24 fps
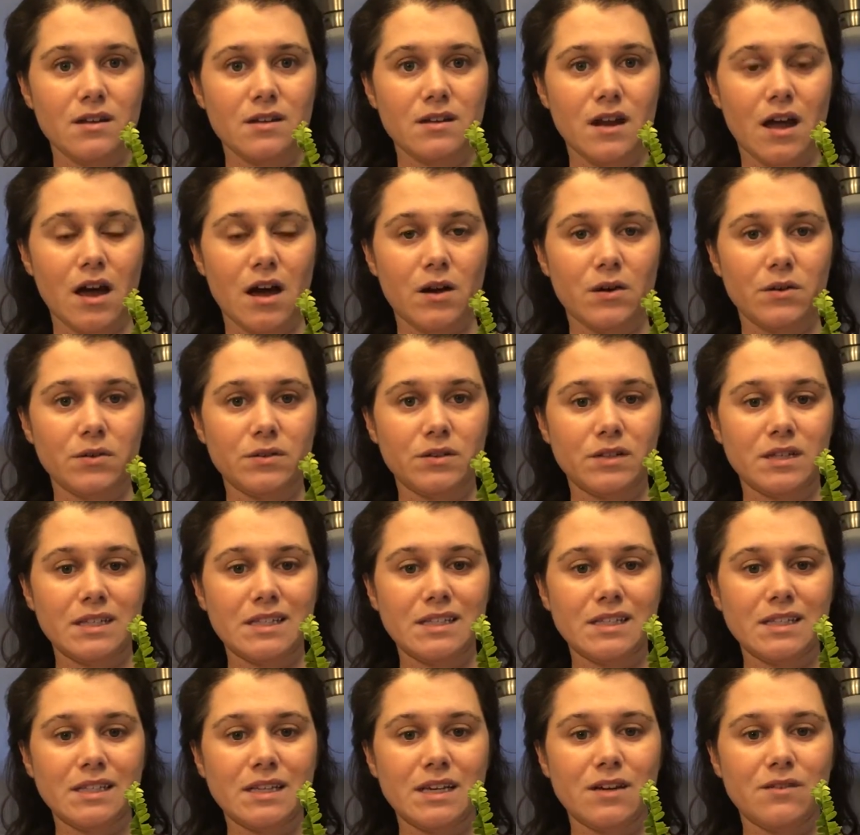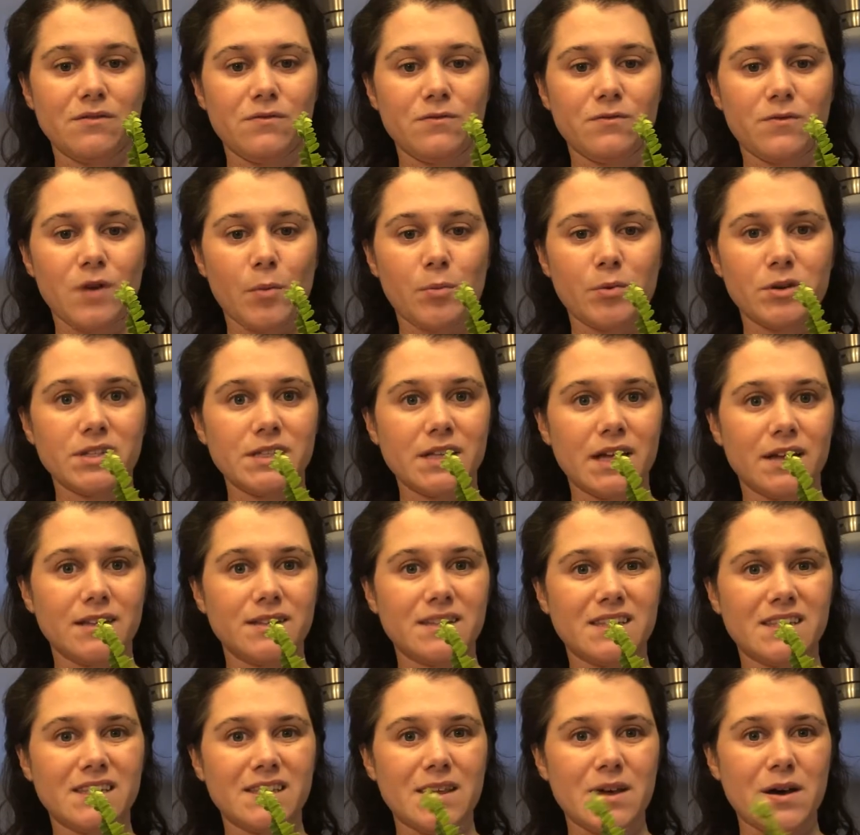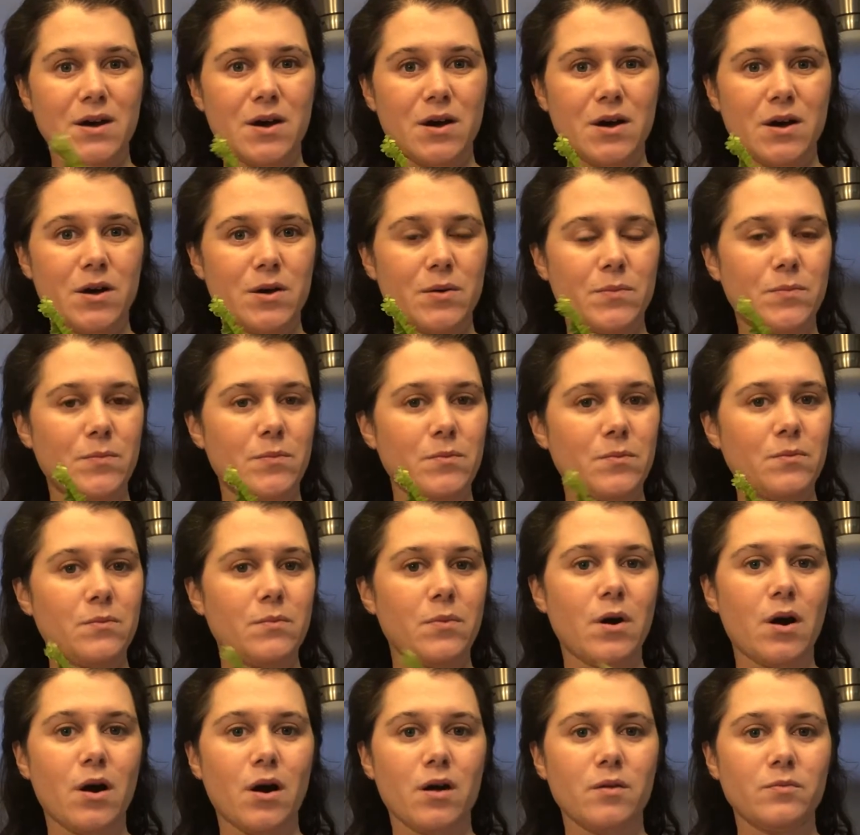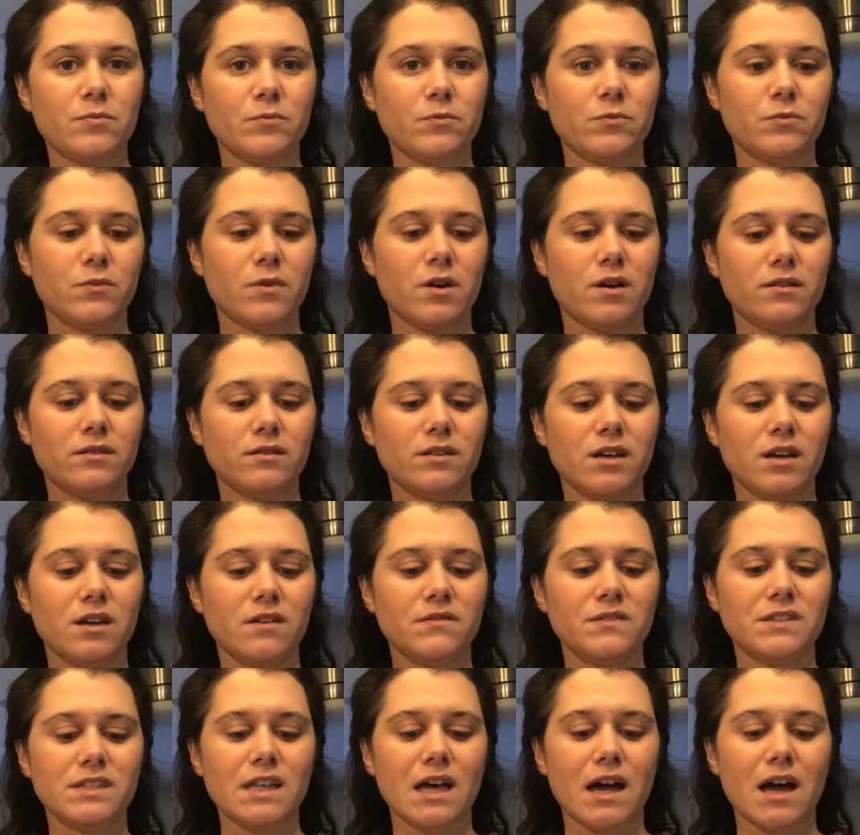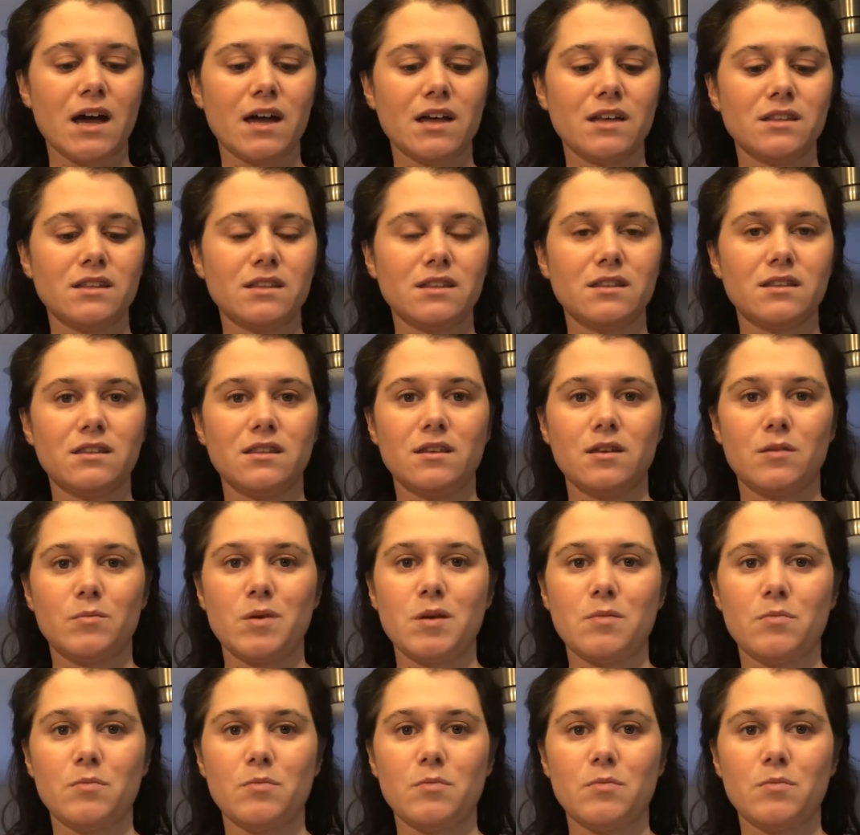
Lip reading: Now this leaf represents the palm leaves that the